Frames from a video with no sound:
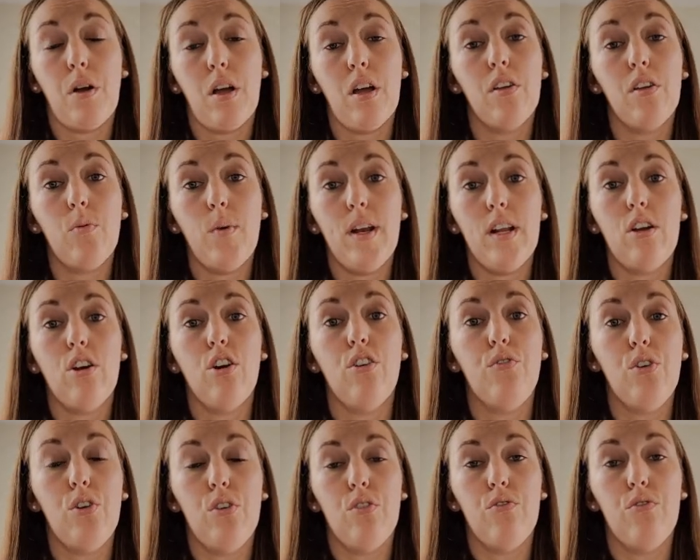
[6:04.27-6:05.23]
it's probably the way to go
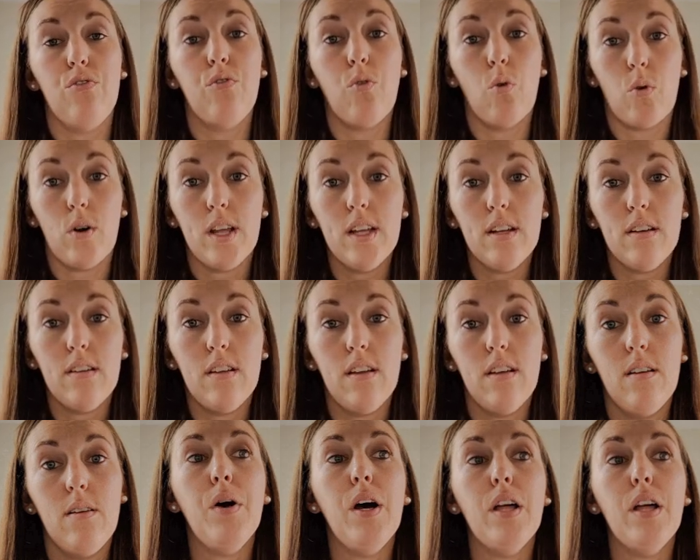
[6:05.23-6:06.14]
if you can afford it,